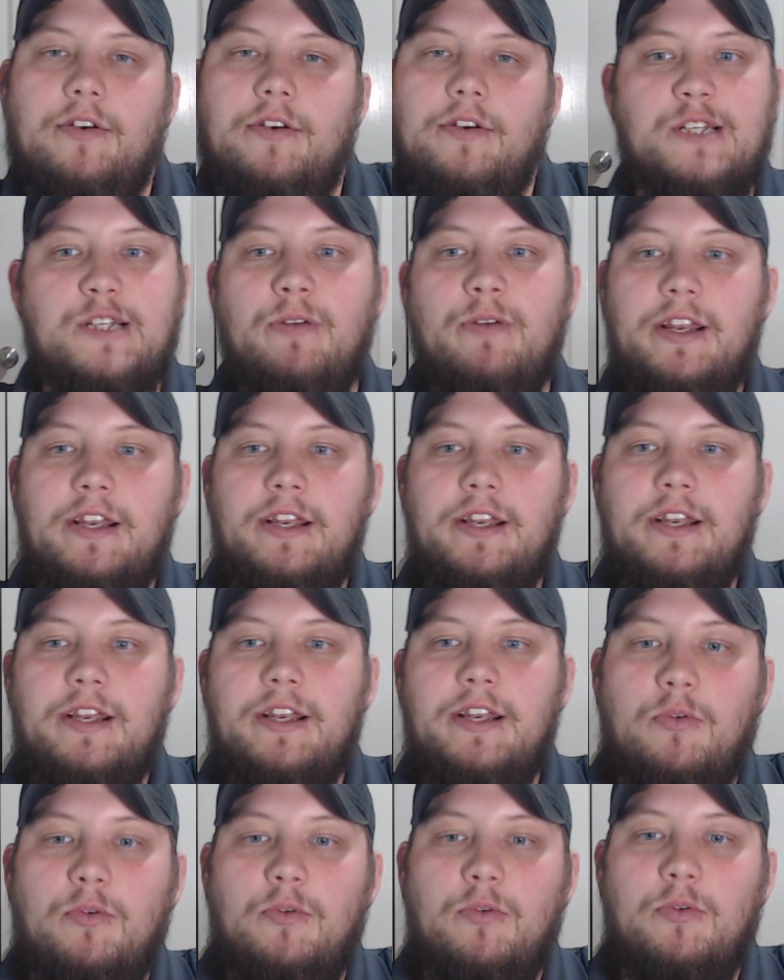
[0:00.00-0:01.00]
explain to
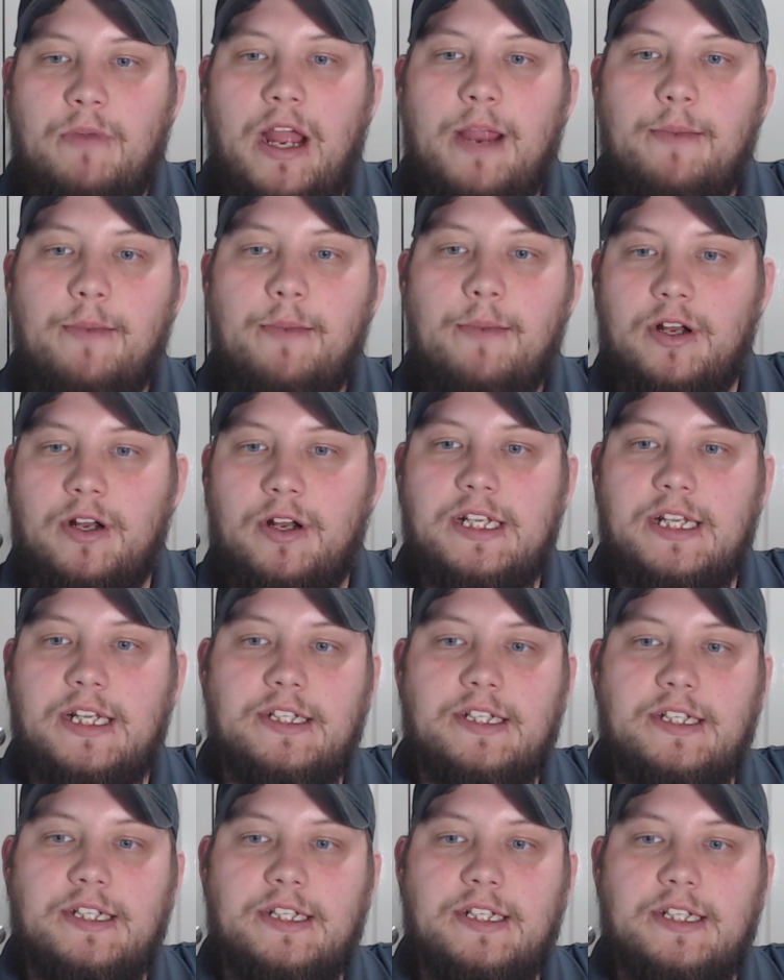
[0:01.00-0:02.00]
people what my
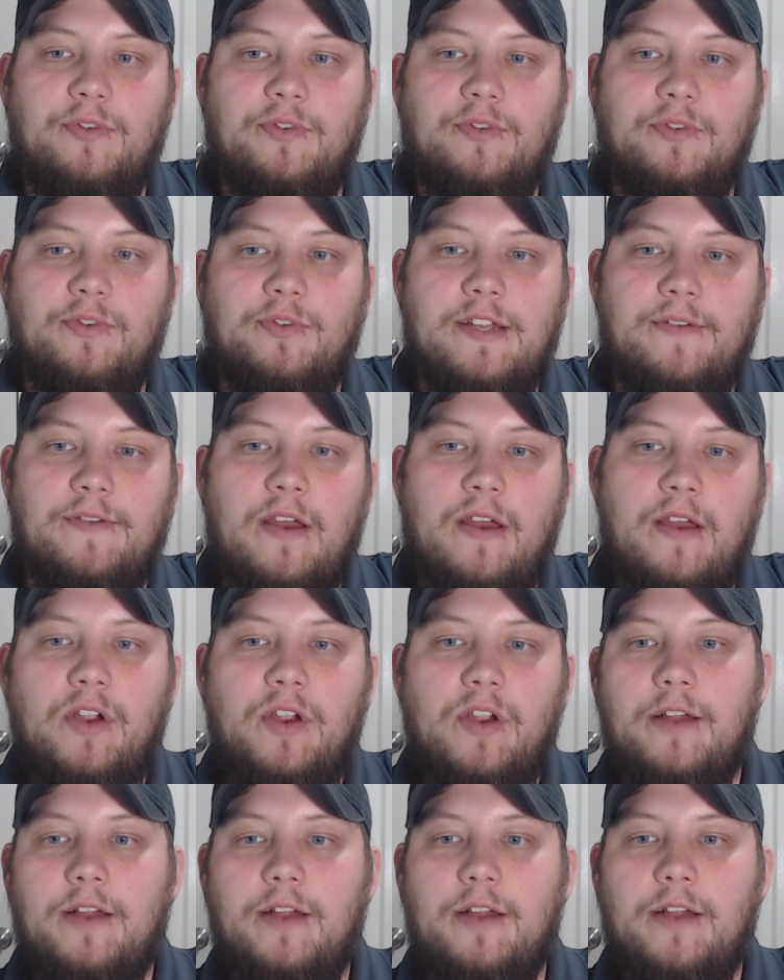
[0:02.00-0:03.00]
process is for this, if I've
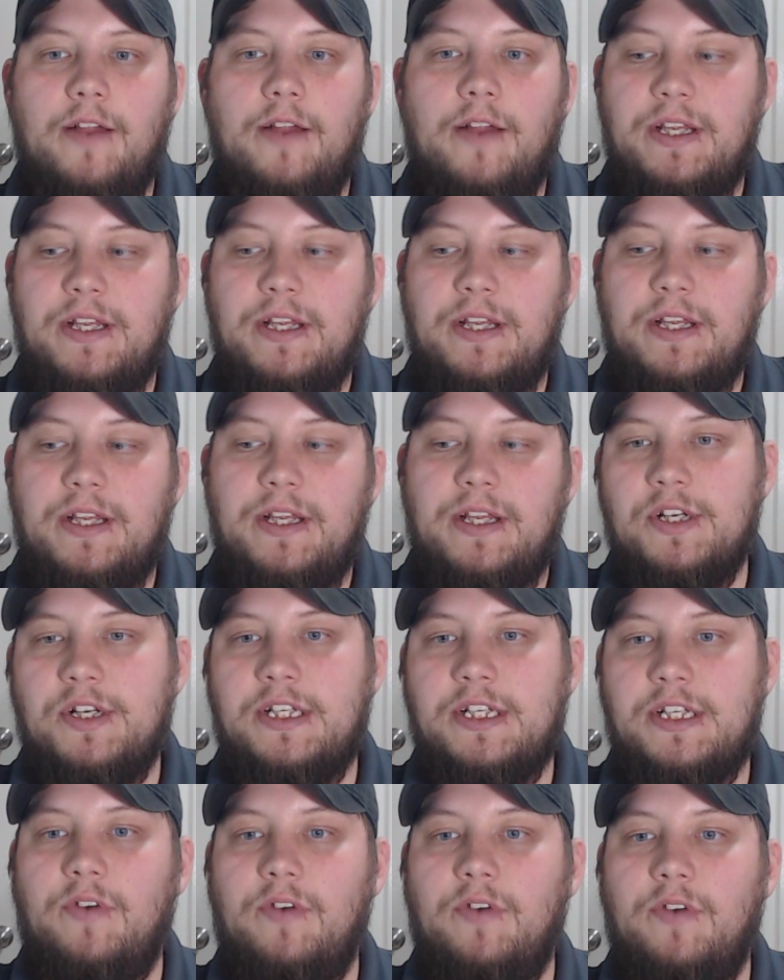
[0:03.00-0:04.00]
got
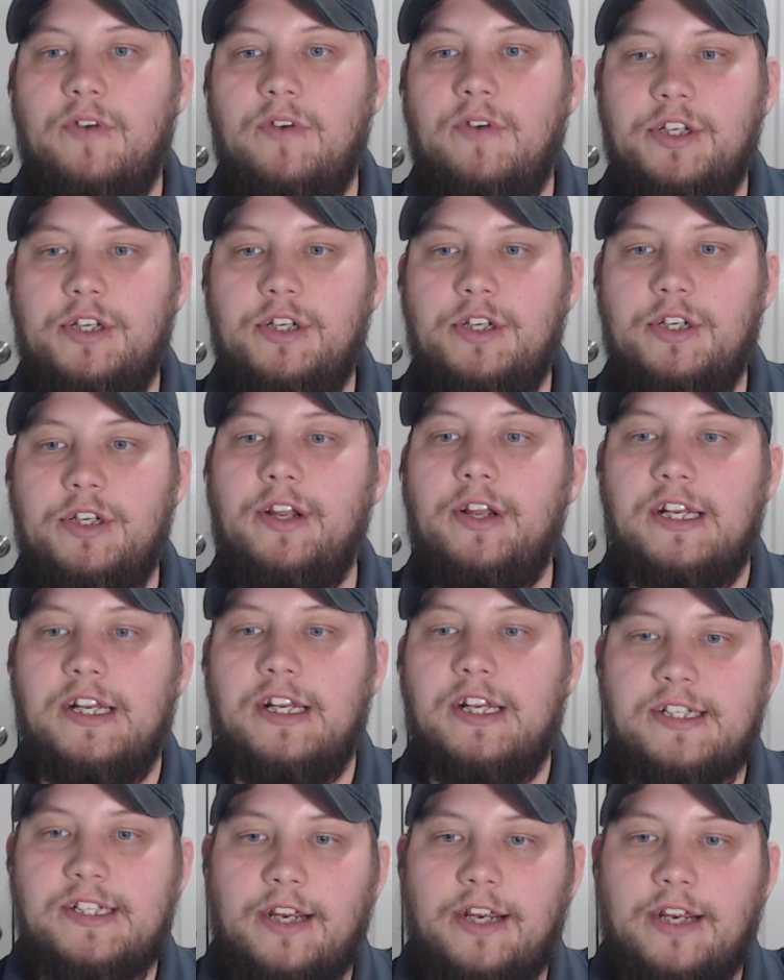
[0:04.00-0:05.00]
P0171, you want to look at
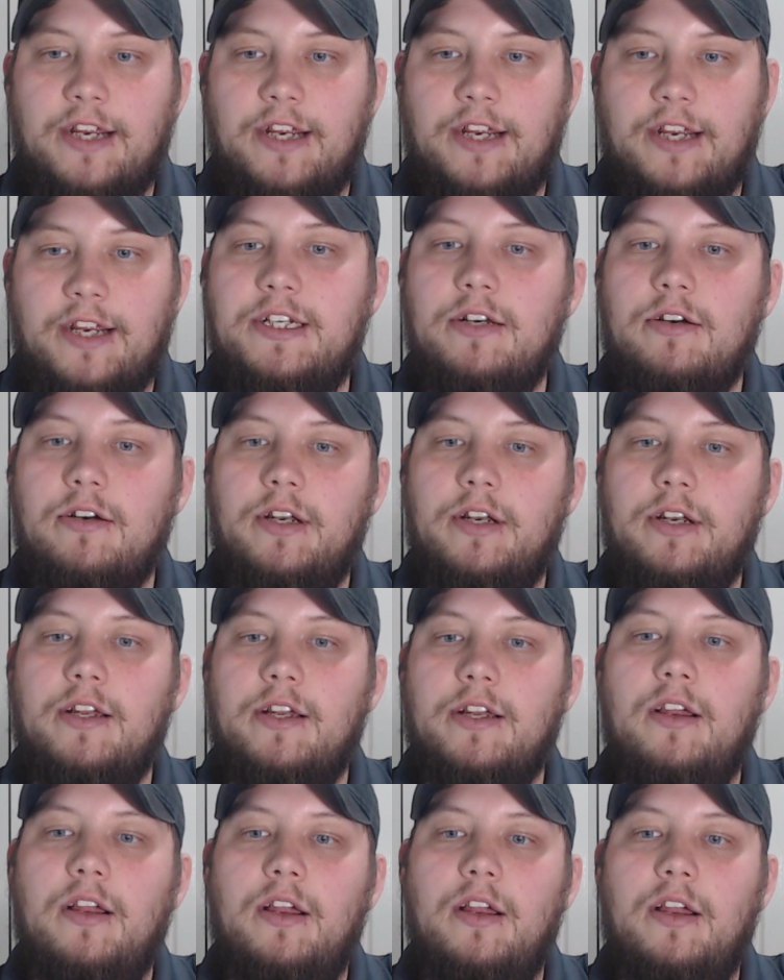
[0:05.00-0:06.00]
set
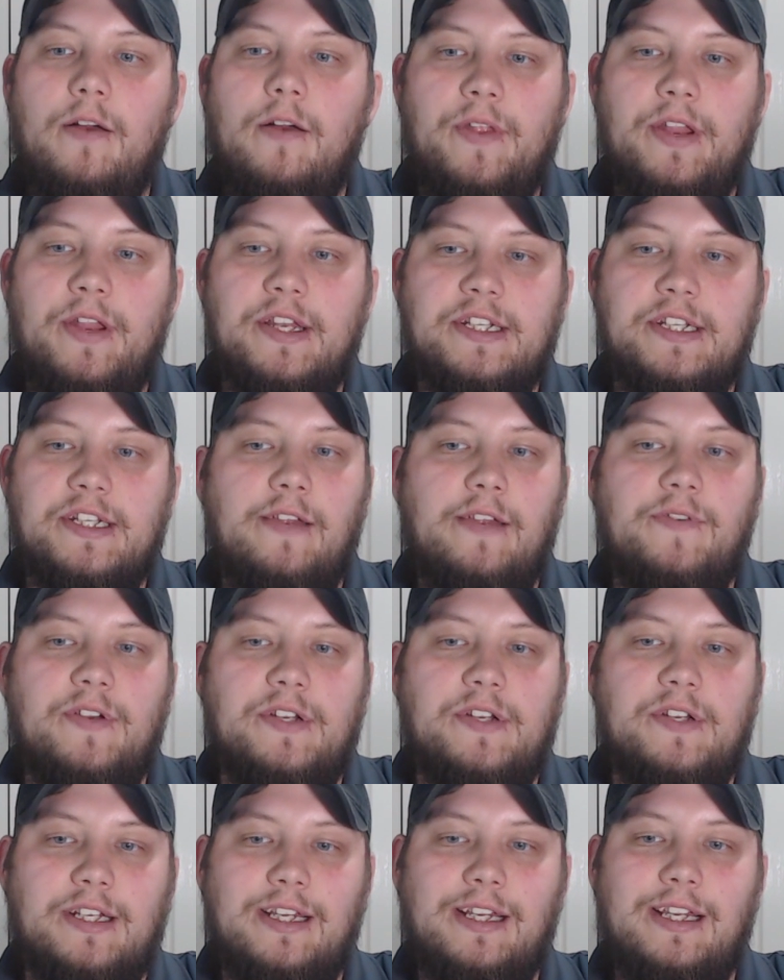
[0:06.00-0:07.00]
criteria and then see if
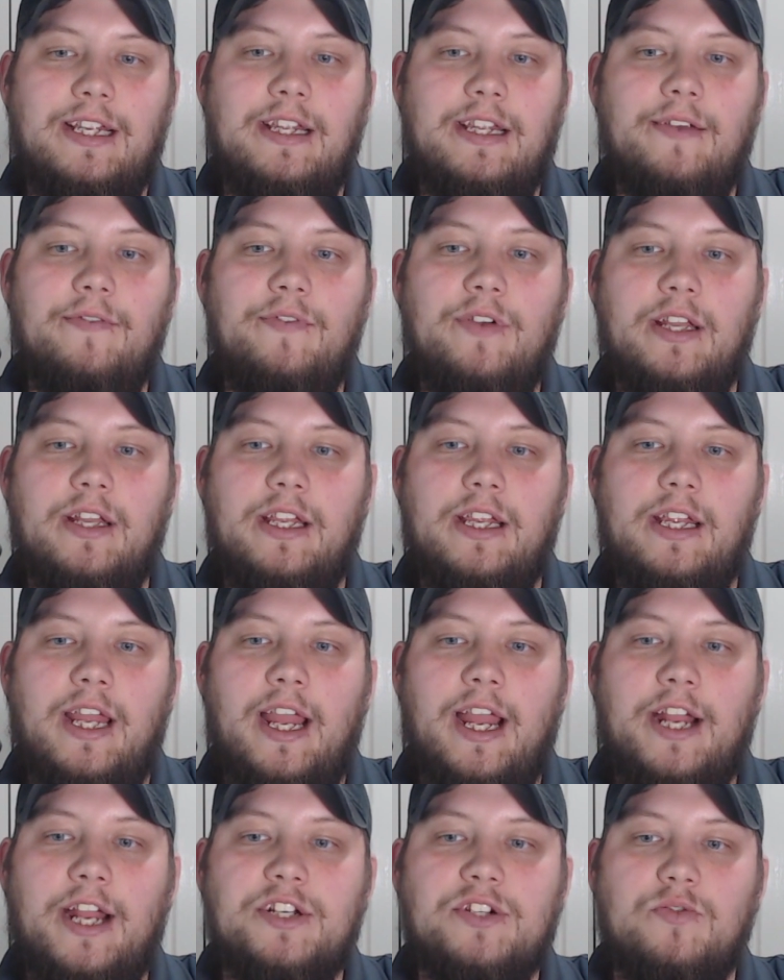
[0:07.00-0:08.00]
it's giving the
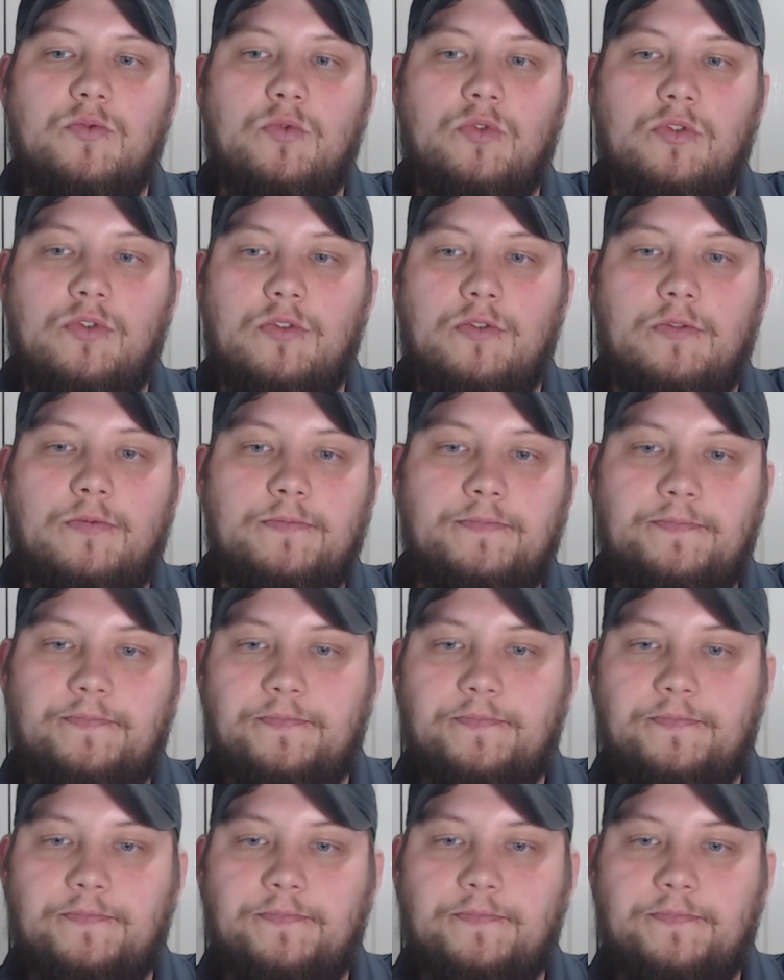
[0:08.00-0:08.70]
actual,